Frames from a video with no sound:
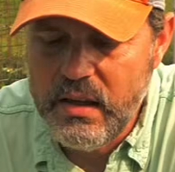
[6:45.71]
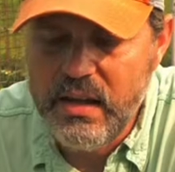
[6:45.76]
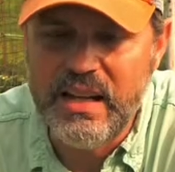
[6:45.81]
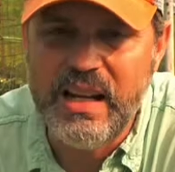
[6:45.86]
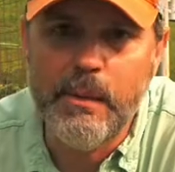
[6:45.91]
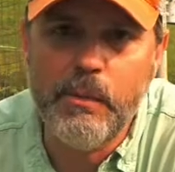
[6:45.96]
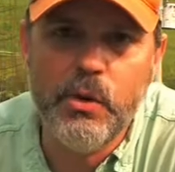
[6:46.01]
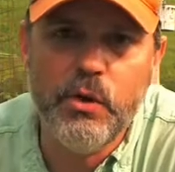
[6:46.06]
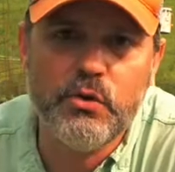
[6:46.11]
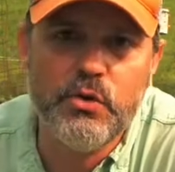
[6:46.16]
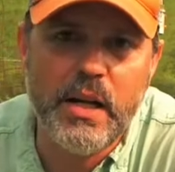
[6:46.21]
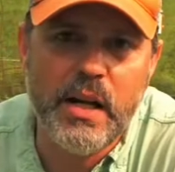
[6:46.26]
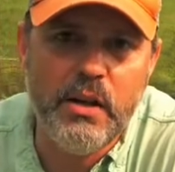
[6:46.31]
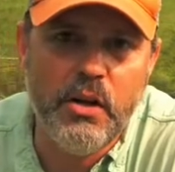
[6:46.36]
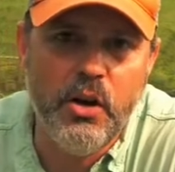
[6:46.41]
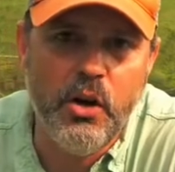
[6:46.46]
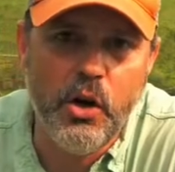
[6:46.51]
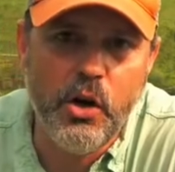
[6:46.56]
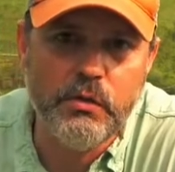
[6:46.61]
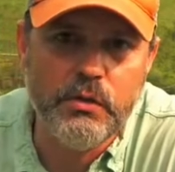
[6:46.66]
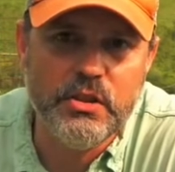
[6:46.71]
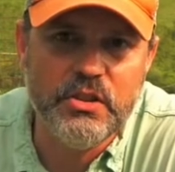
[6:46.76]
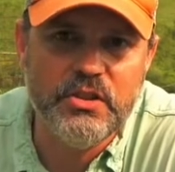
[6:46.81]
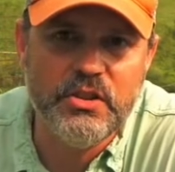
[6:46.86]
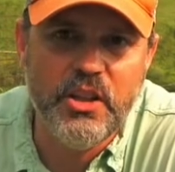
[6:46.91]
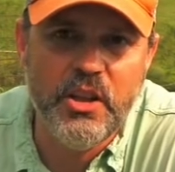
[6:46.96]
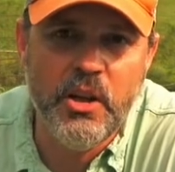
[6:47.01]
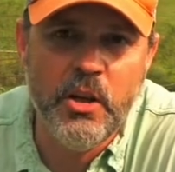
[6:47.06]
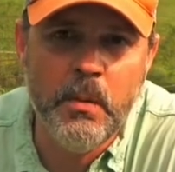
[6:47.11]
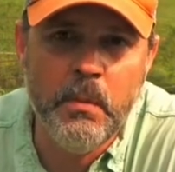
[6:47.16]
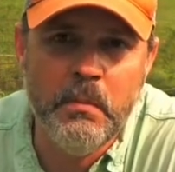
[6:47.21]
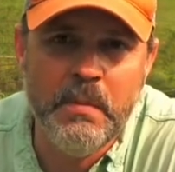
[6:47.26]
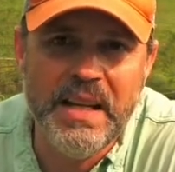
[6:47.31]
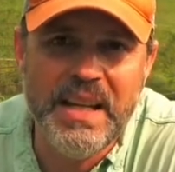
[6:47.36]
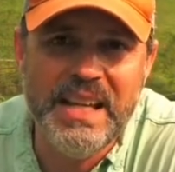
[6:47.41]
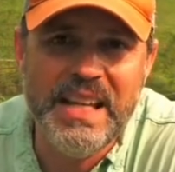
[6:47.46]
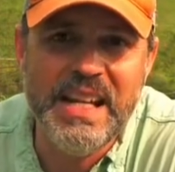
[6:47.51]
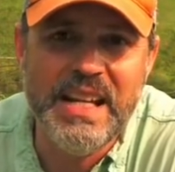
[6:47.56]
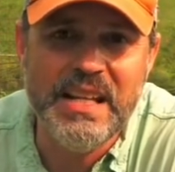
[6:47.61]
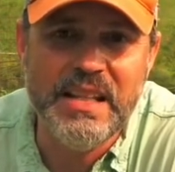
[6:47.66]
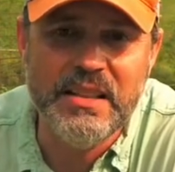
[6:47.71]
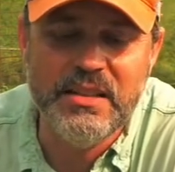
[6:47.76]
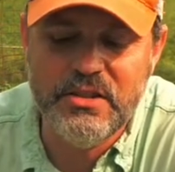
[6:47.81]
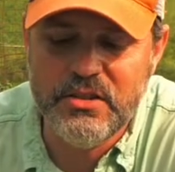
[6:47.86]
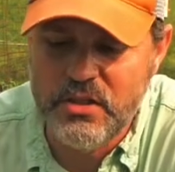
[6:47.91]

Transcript: and I'm going to try to harvest some and eat it.